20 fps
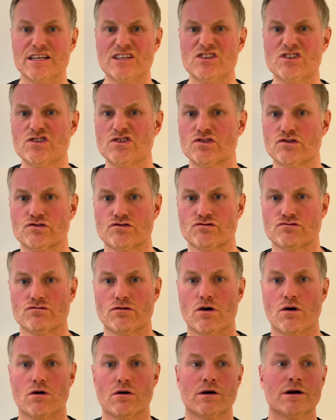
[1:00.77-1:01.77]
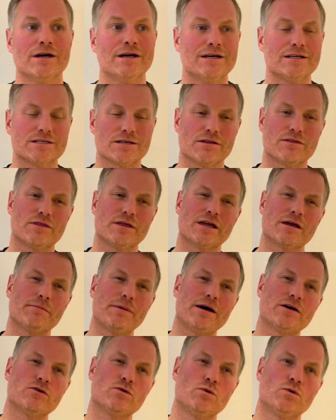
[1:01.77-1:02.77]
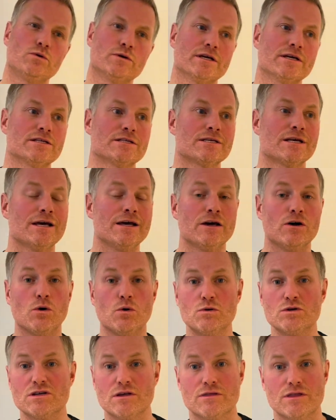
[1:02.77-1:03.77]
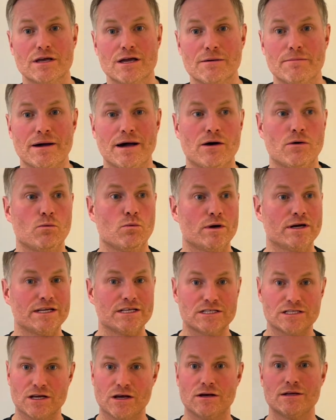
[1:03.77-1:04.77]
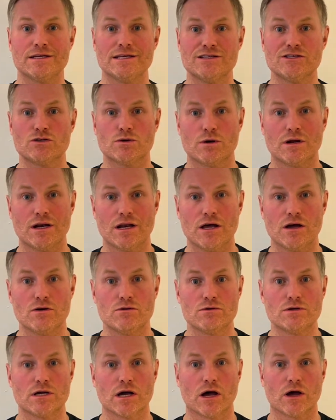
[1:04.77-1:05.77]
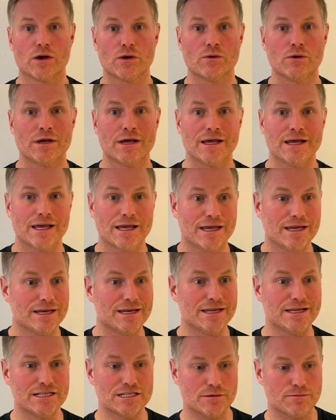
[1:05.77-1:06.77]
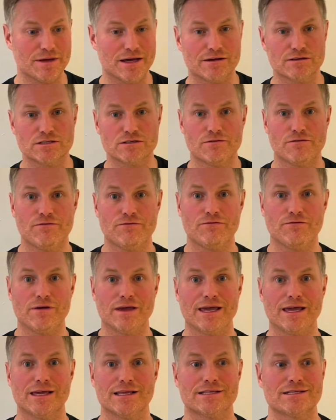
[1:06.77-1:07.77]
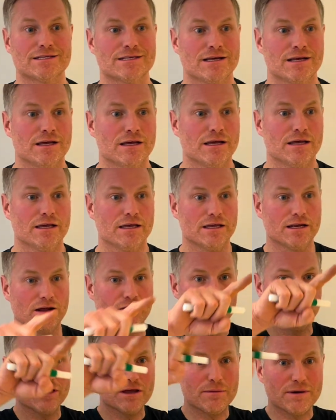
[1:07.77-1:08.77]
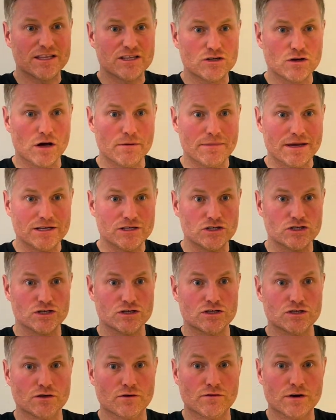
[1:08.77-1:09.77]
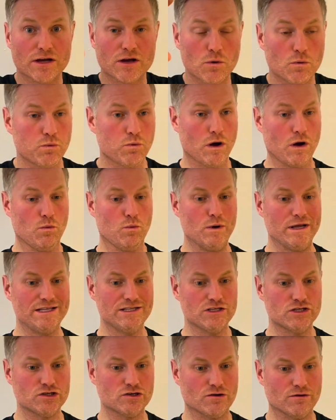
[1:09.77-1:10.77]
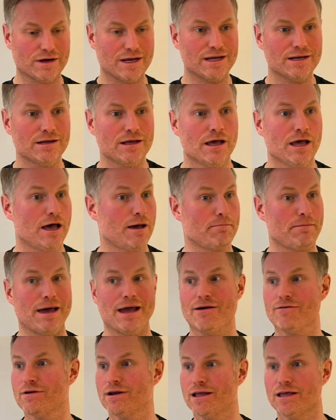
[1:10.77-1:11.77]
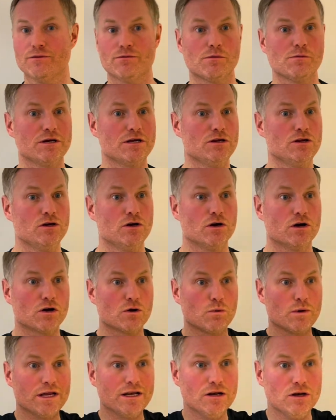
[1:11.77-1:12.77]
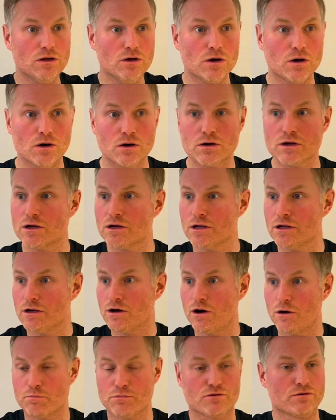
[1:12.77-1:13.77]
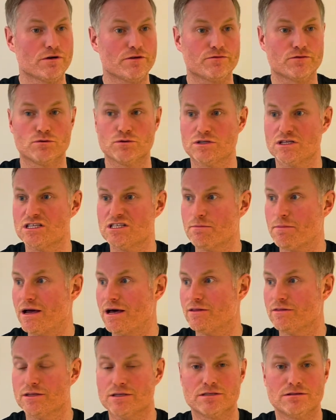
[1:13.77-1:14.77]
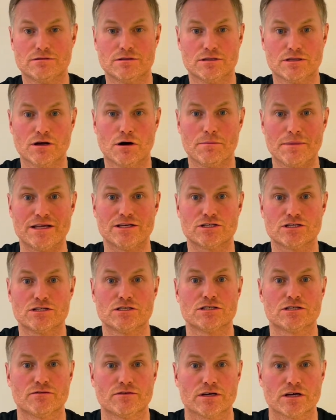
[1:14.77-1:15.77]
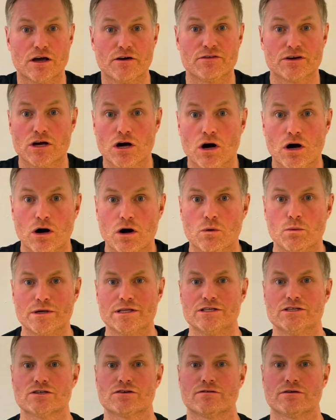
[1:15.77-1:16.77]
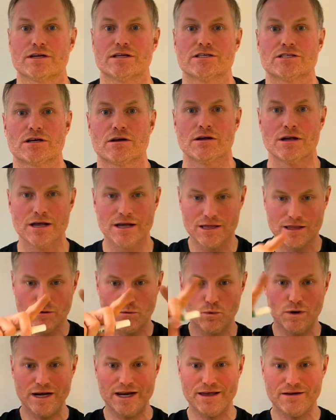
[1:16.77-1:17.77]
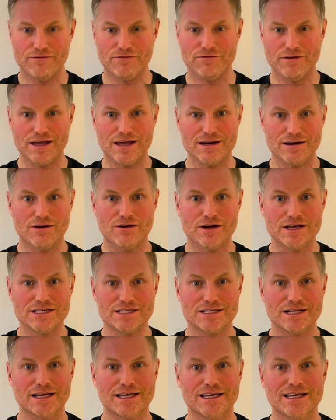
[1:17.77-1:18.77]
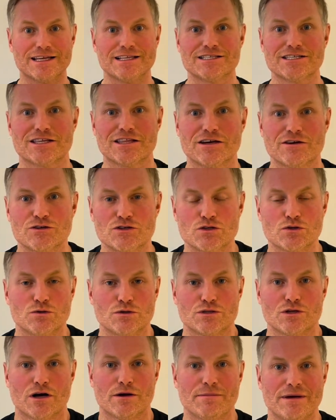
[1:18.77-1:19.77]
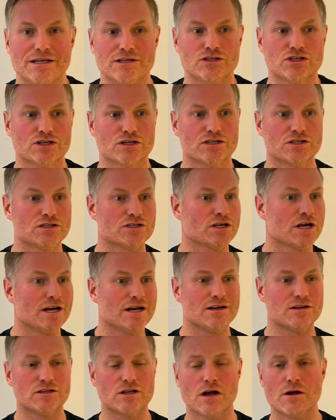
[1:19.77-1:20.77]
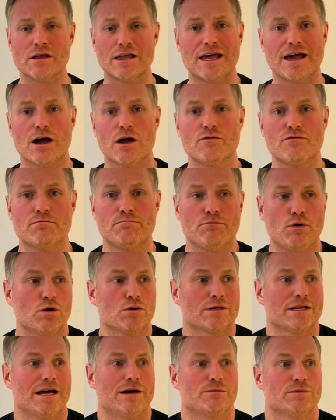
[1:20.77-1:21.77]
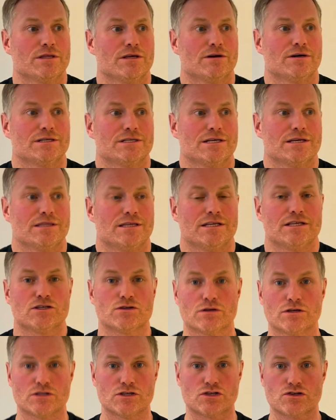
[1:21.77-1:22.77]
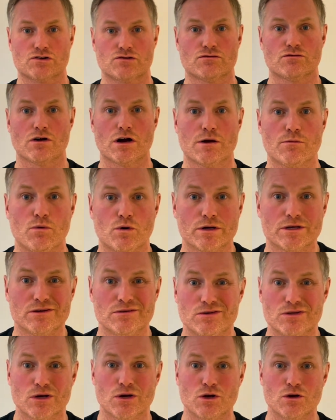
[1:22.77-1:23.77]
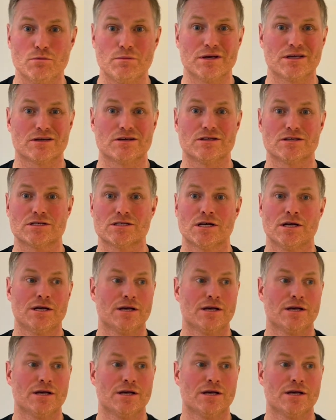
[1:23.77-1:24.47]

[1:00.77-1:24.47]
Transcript: strong. So think about your audience. Also think about when it's turned into a logo, it needs to be able to fit. Think about the dimensions of like a windscreen. Apparently, when we look, our peripherals is about the dimensions of a car windscreen. So will it fit nicely into those sort of dimensions? Don't get over bogged down with the idea that it's got to describe what you do, because